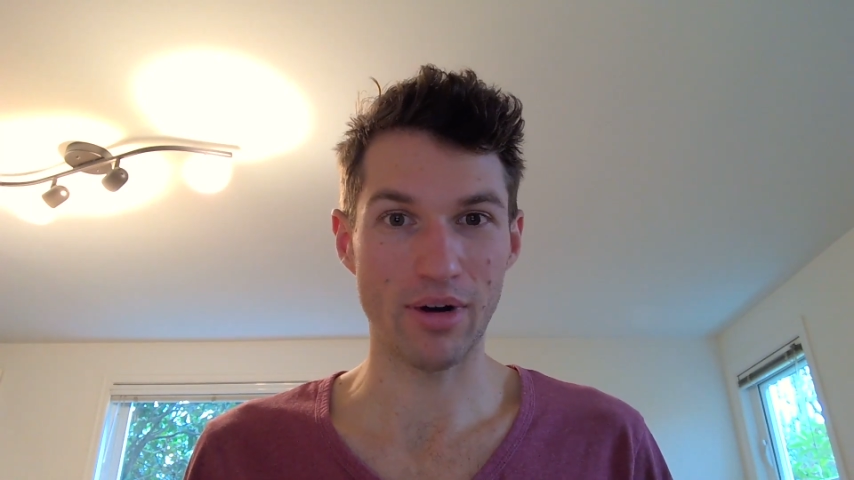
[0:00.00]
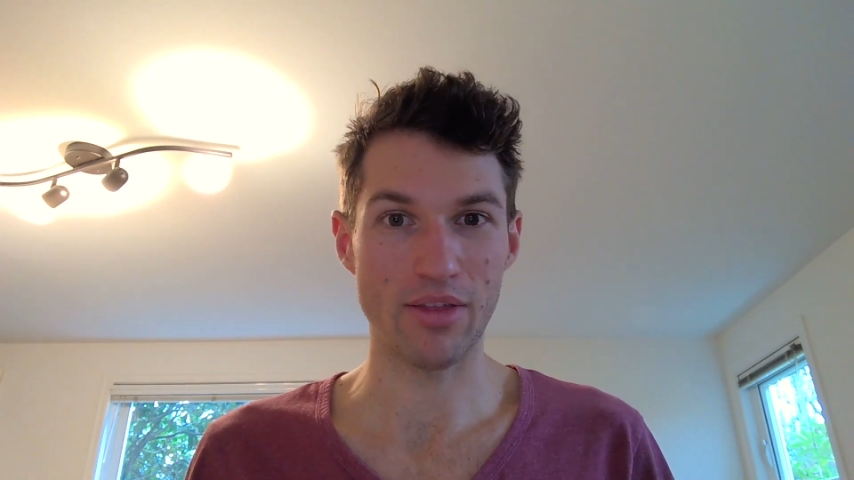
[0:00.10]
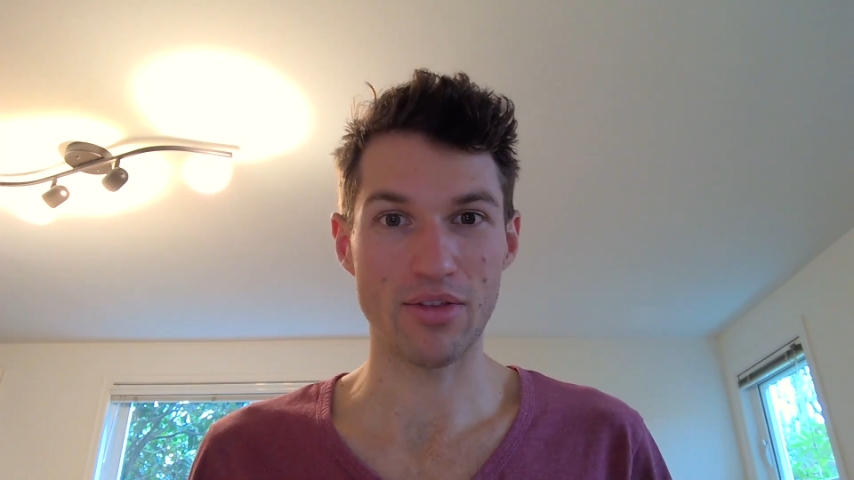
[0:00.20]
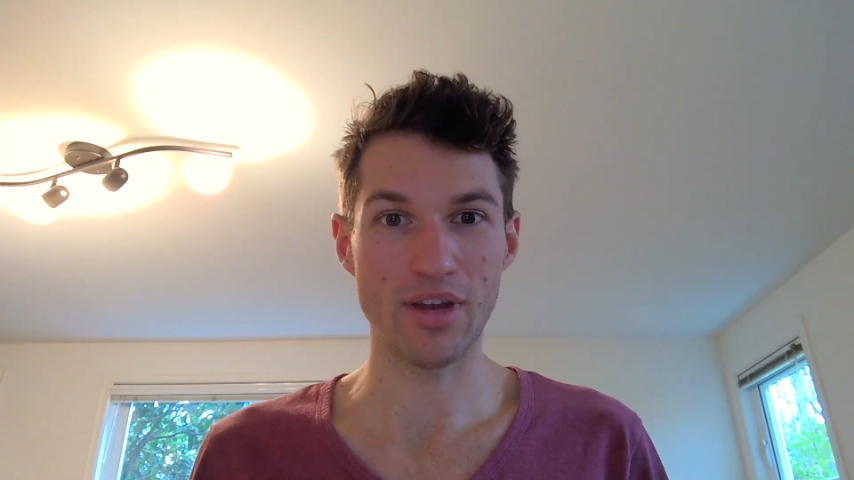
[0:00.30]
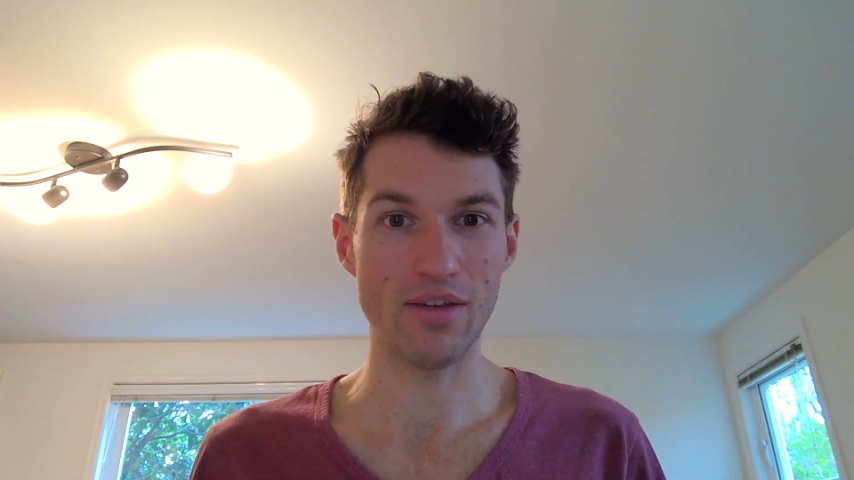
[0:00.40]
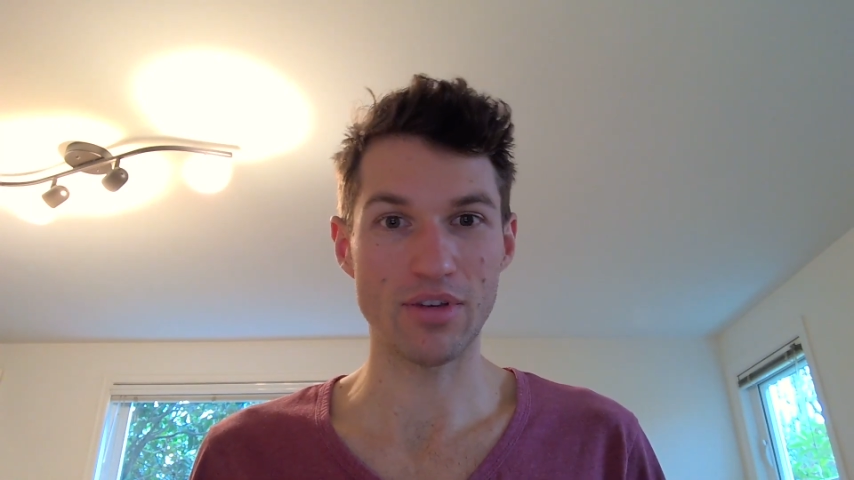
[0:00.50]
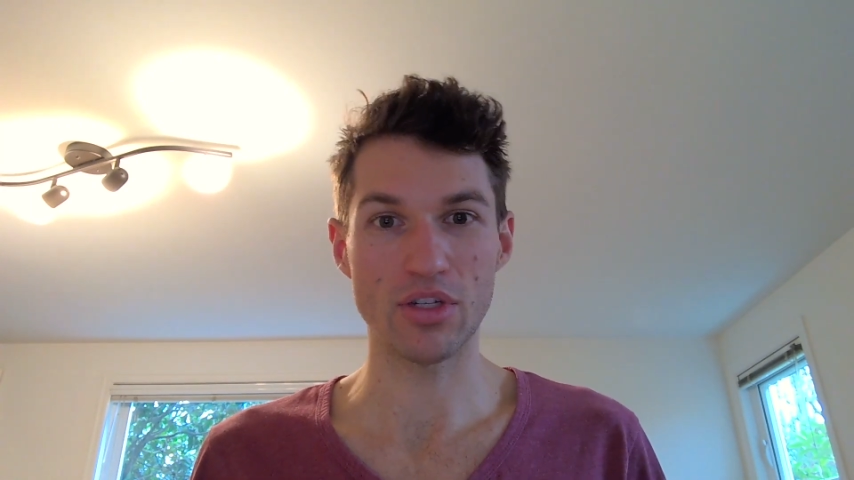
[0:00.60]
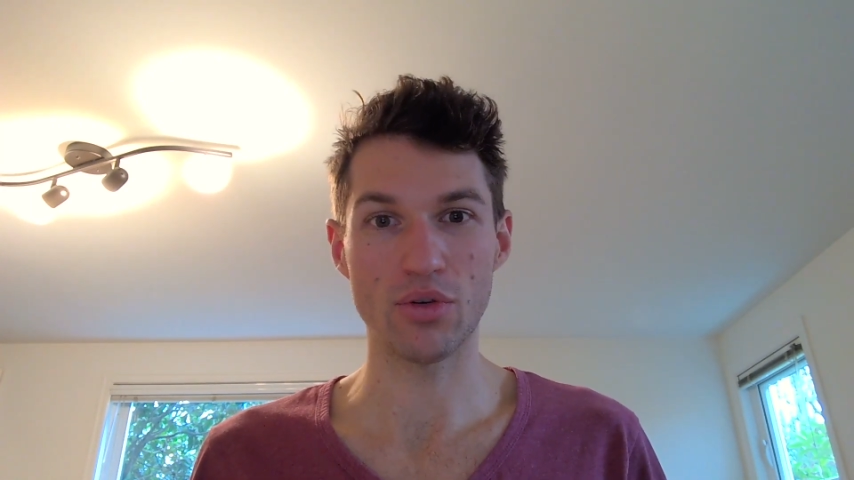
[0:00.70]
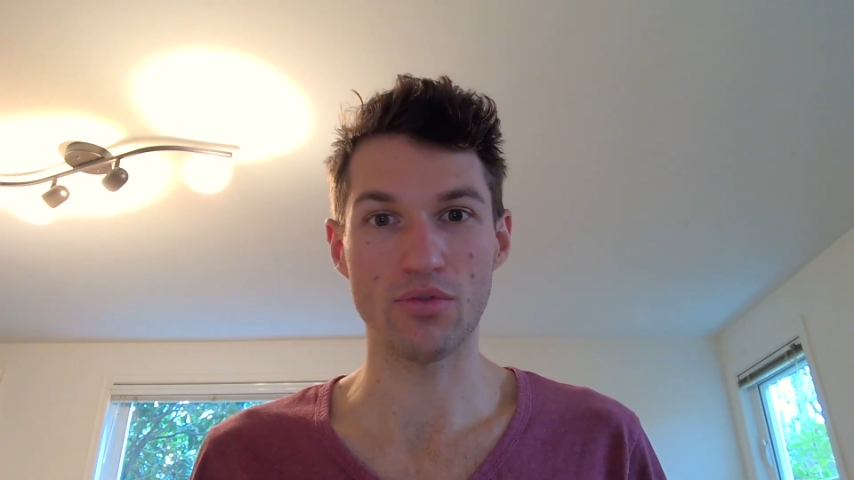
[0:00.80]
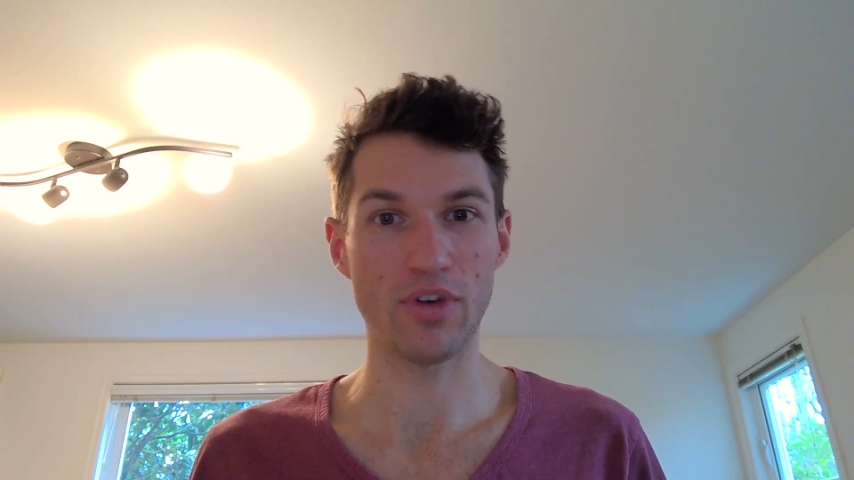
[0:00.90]
rather than having
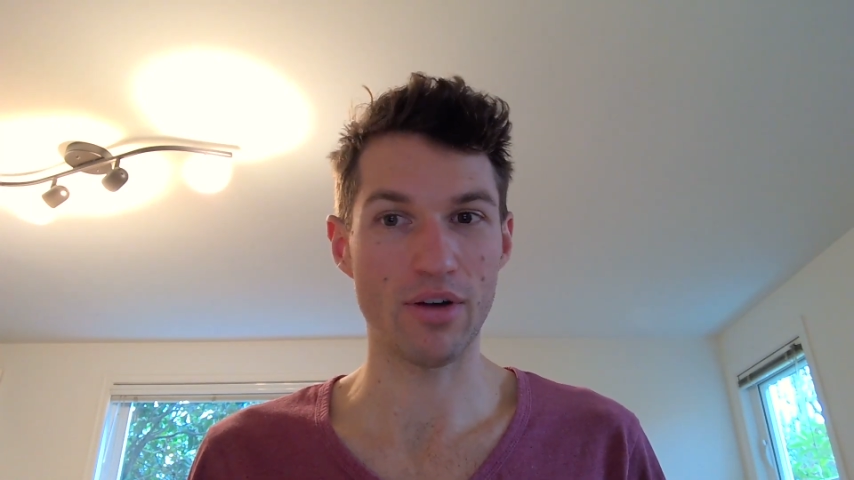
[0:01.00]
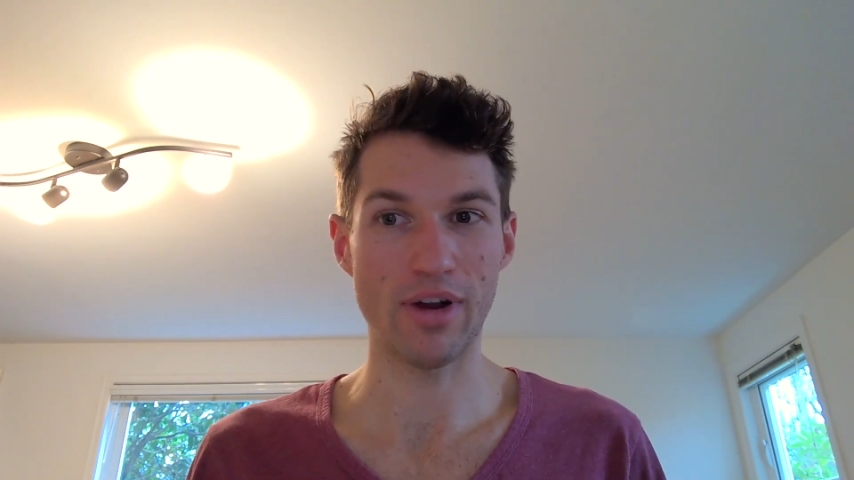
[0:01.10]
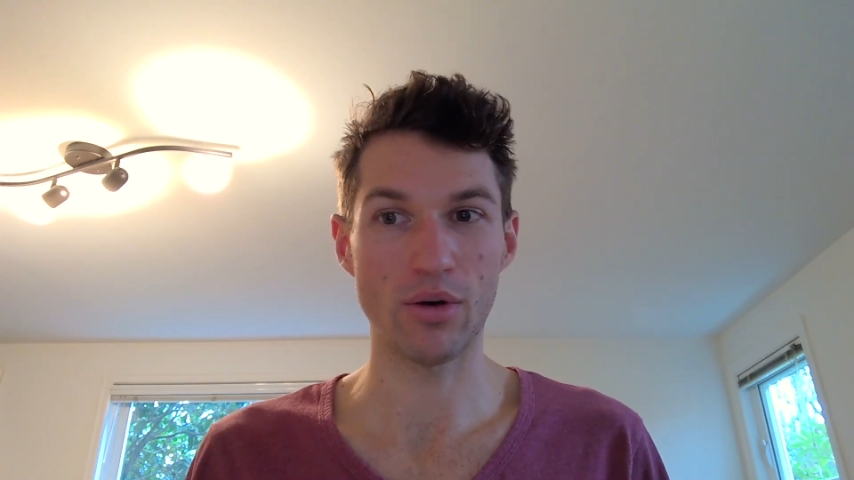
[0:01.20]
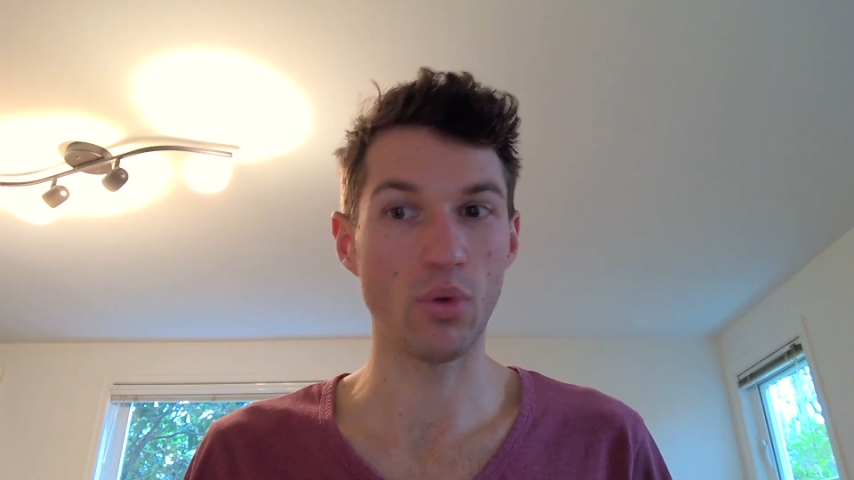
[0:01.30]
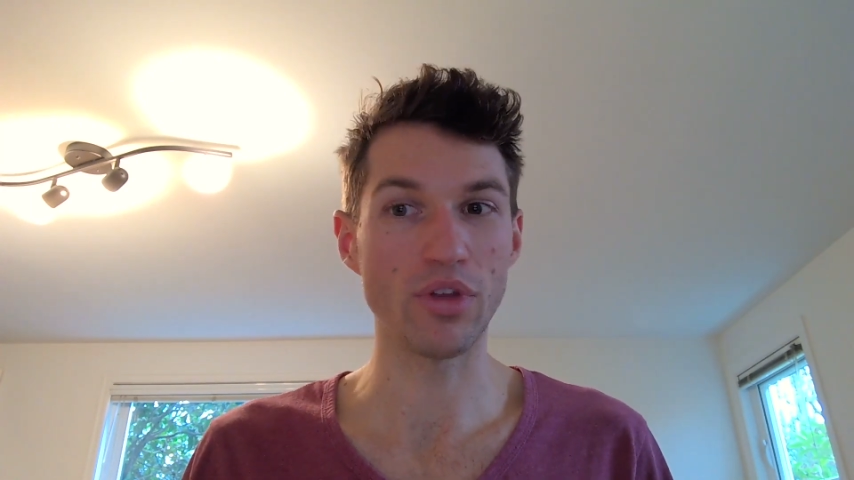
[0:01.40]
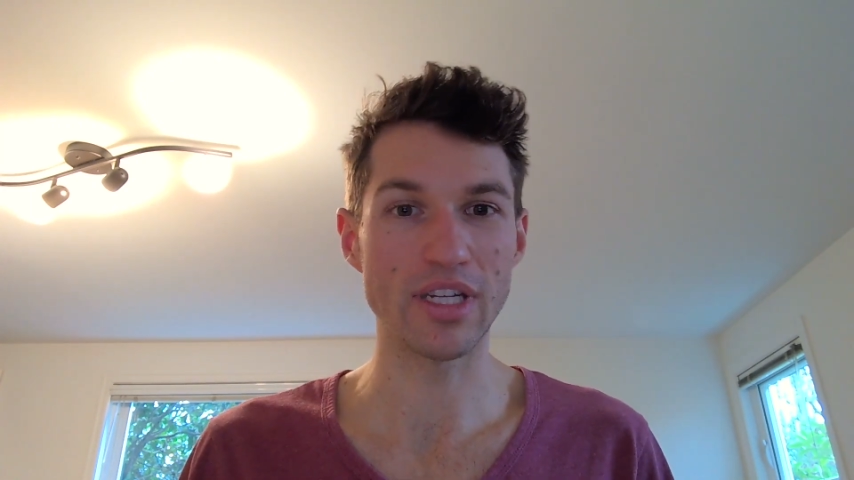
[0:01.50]
to figure out all the